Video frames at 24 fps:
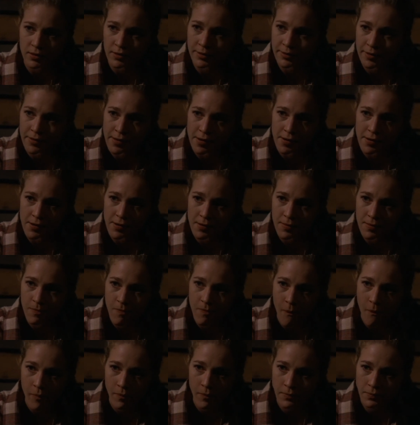Neither
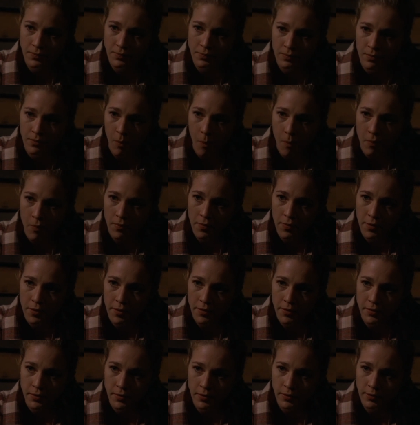are your
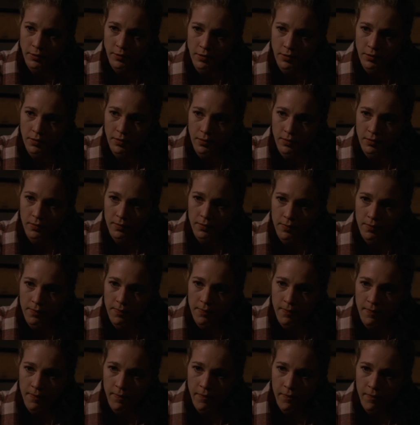ways my
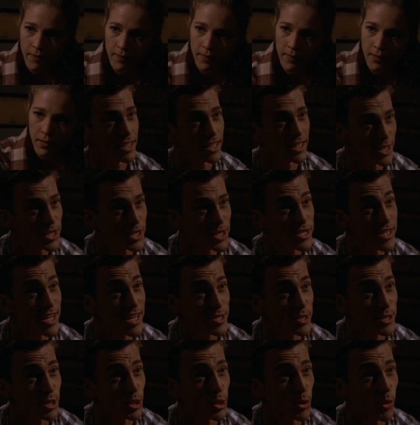ways, says
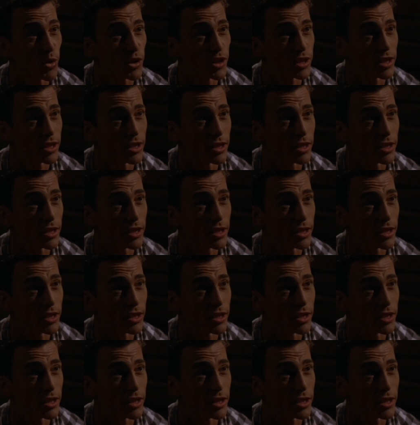the Lord.